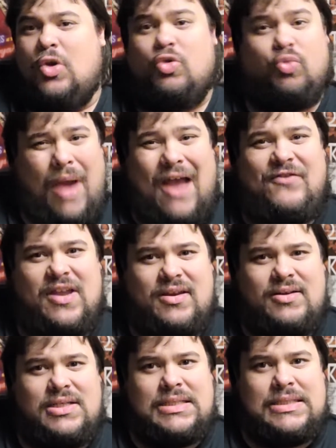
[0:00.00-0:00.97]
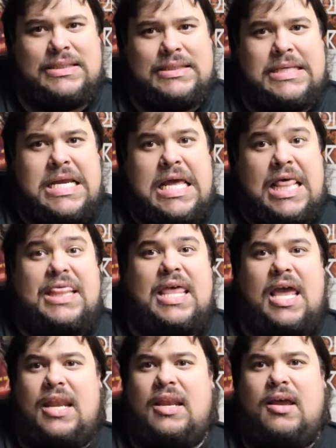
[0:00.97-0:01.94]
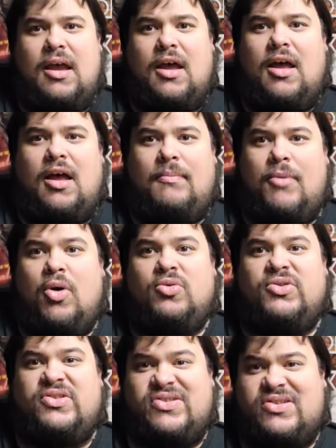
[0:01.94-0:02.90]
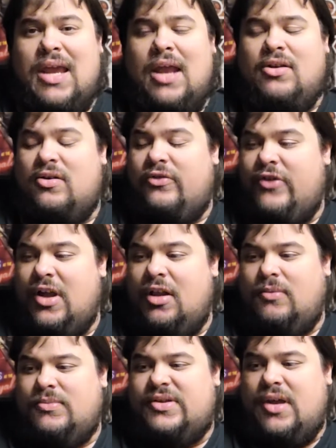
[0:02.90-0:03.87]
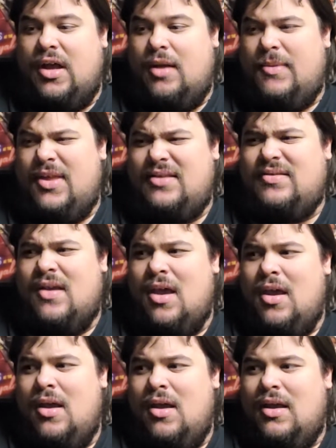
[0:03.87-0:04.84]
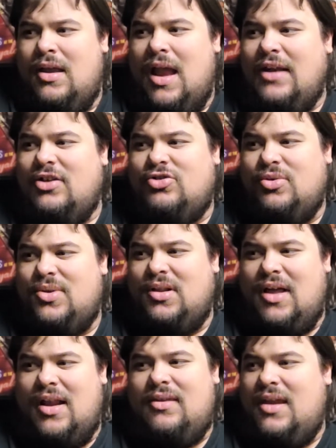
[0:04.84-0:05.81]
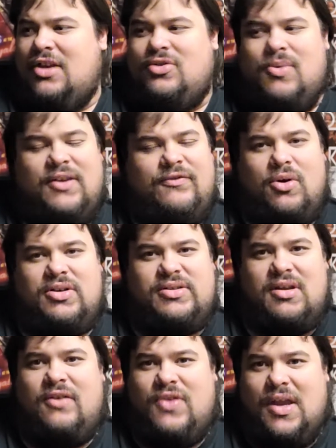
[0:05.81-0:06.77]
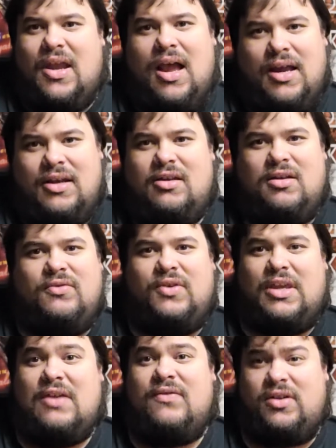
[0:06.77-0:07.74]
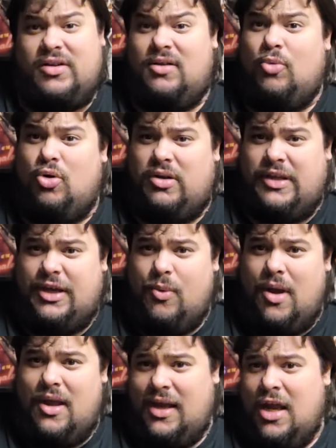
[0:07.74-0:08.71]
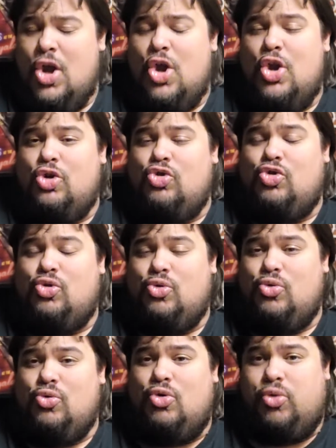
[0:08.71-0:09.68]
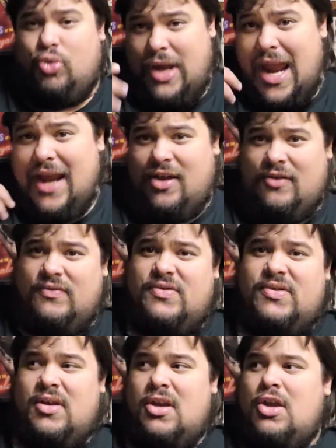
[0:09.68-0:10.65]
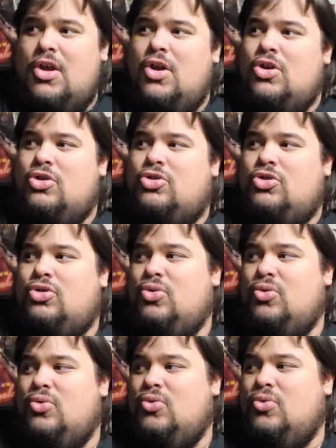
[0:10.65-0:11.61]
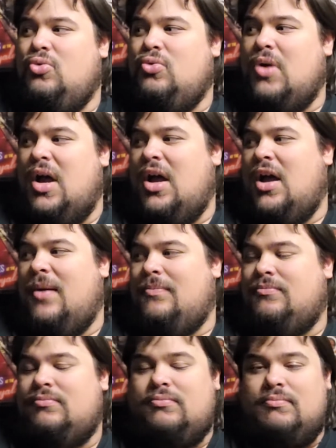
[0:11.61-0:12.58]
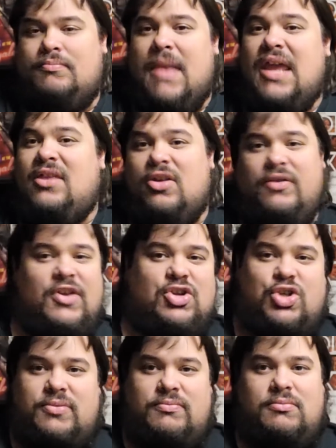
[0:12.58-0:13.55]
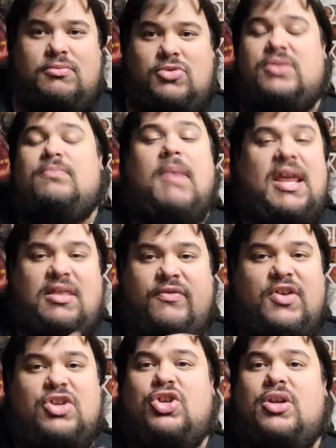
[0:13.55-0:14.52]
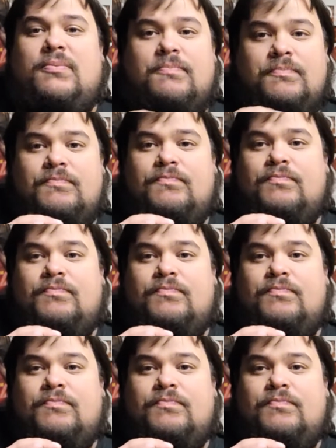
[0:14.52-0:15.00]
graphic than uh, most standard films. Um, and that's kind of true with a lot of the A24 stuff. They kind of give a little more leeway to creatives to um, make their vision. Just make the vision